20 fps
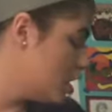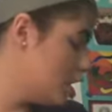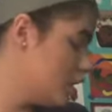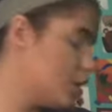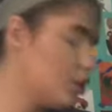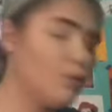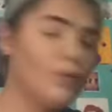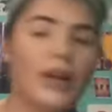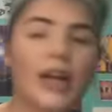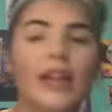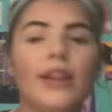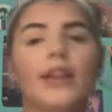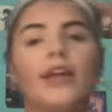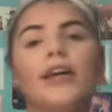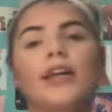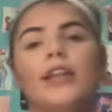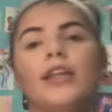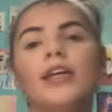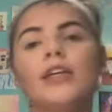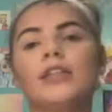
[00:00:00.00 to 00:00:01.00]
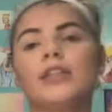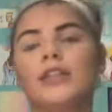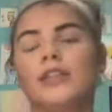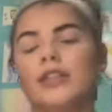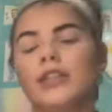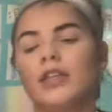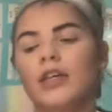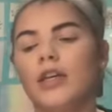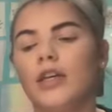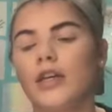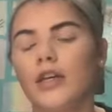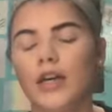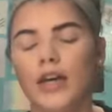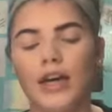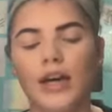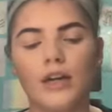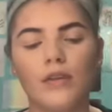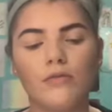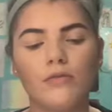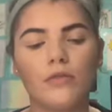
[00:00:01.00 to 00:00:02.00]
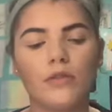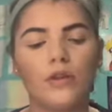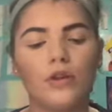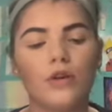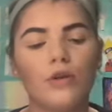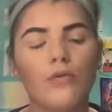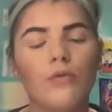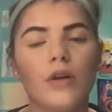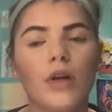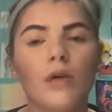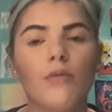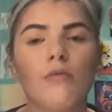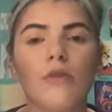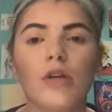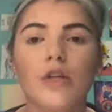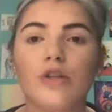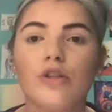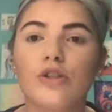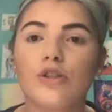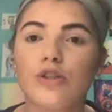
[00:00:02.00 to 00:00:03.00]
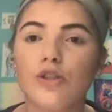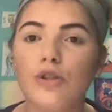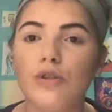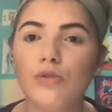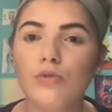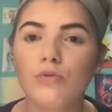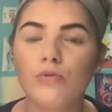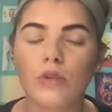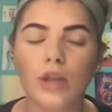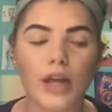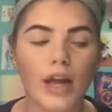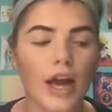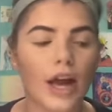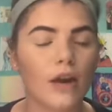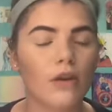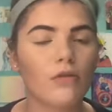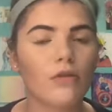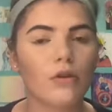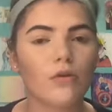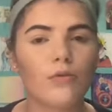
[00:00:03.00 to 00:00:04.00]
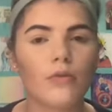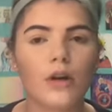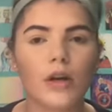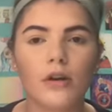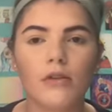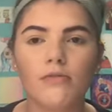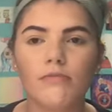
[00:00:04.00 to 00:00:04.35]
so when I look at this, I don't know what I want to do. Like, I don't know what